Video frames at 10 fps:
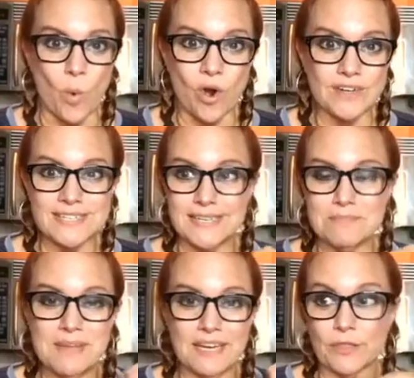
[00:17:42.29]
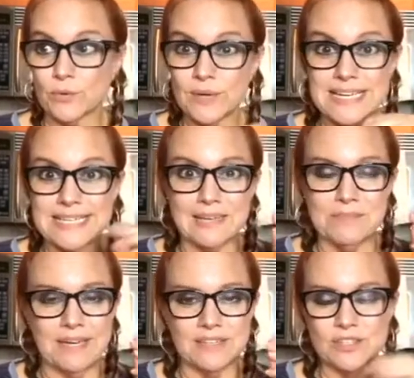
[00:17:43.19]
four 10 minute, three
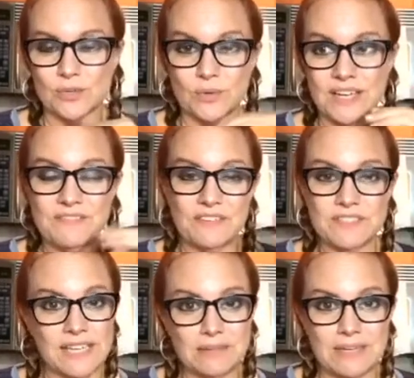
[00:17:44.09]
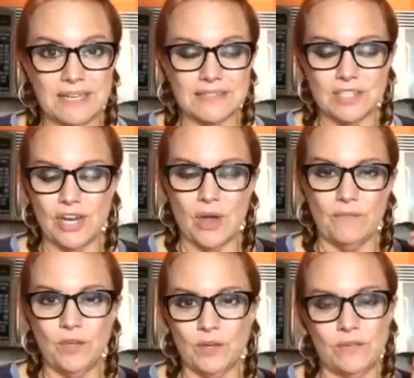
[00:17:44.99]
10 minutes, three 15 minutes. You
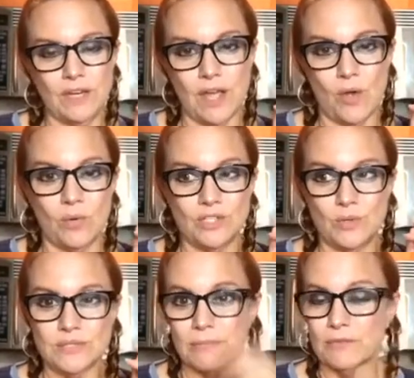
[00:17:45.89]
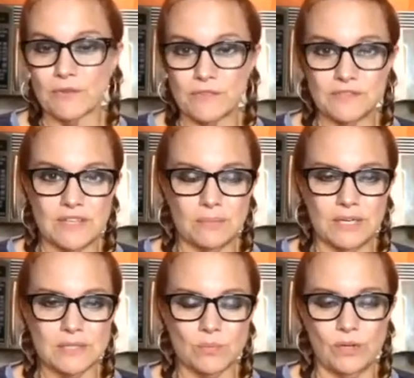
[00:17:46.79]
know, if you could, you know, do something for
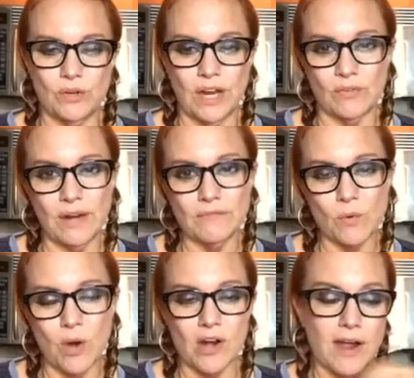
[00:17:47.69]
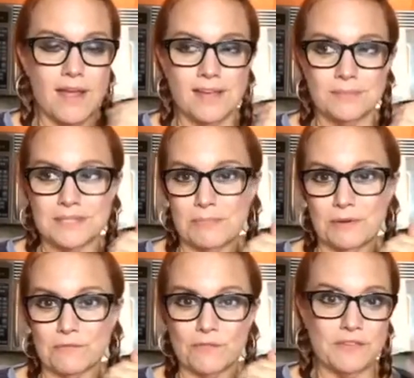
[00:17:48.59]
15 minutes when you're getting ready for work,
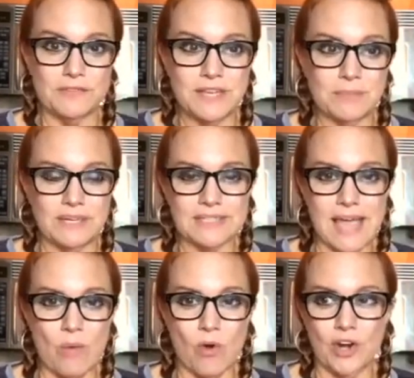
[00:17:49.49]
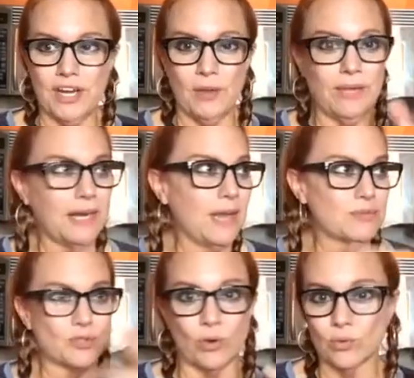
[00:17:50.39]
something for 15 minutes at work, you know, get
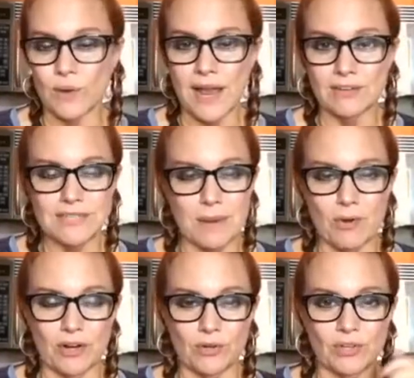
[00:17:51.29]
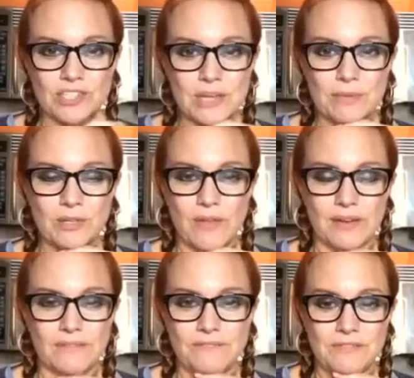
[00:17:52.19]
up, stroll around, take part of your lunchtime and do
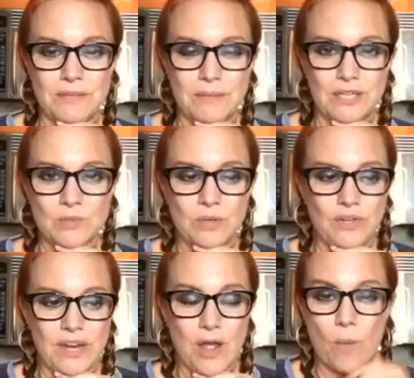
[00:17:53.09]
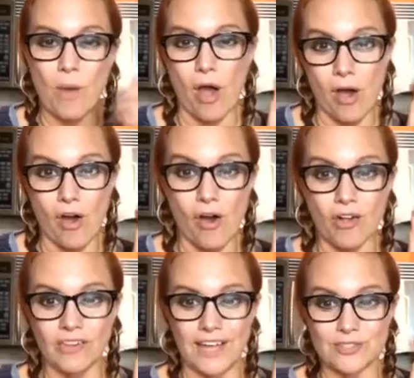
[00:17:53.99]
that. And then 15 minutes when you get home,
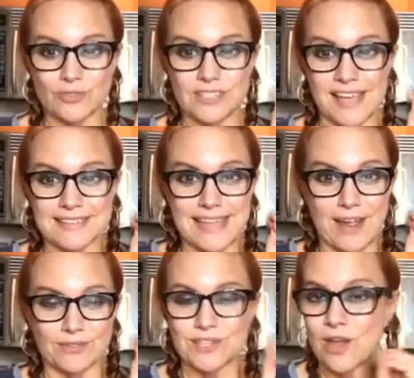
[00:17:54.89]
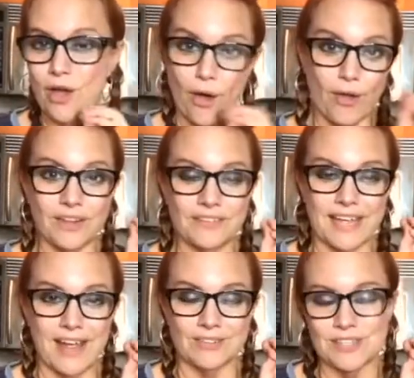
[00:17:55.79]
all exercise counts. All of
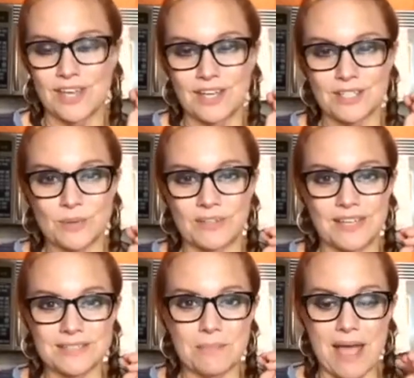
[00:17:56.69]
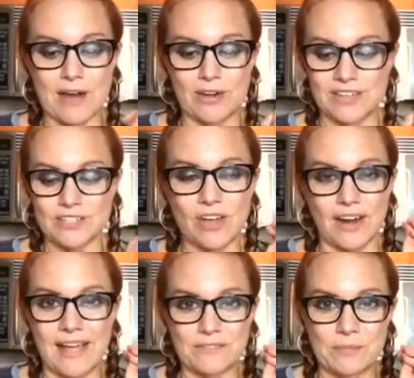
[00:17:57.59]
it counts. So it doesn't matter. It does
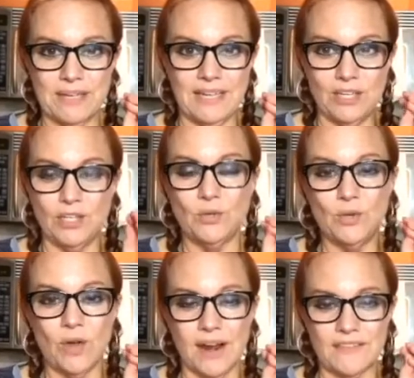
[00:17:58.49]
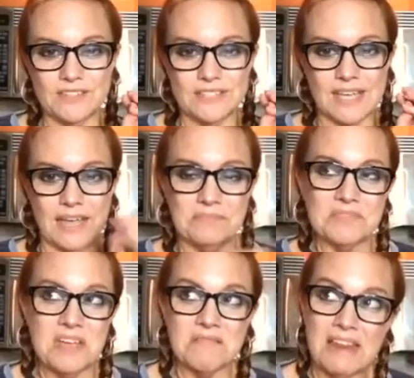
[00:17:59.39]
not have to be. You do not have to say,
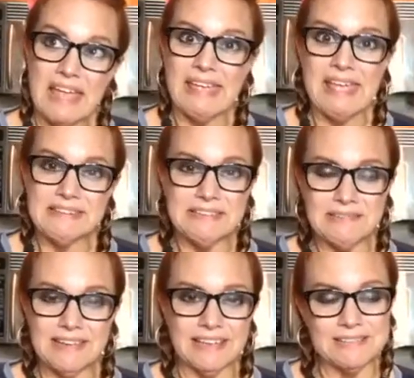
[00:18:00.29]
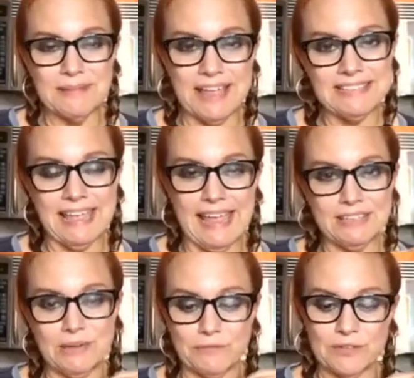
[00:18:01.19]
well, I can't do it because because I
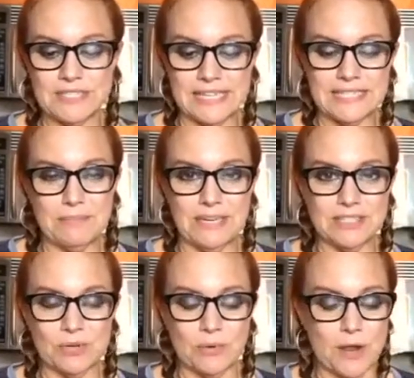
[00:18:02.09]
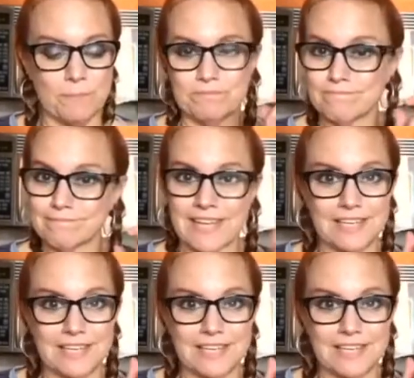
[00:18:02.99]
can't do it for 60 minutes in a row.